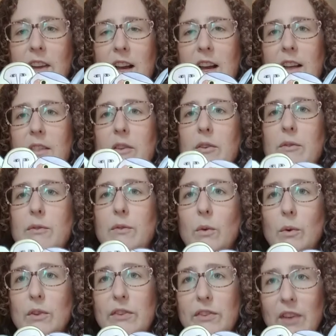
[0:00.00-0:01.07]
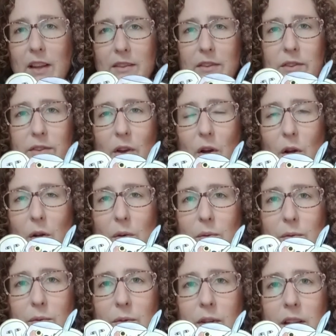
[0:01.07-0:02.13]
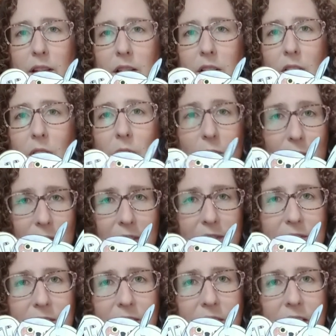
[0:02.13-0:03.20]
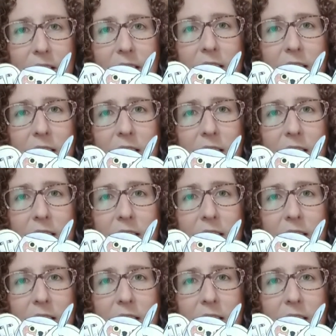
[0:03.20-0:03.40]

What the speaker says: are the four sons of Horus.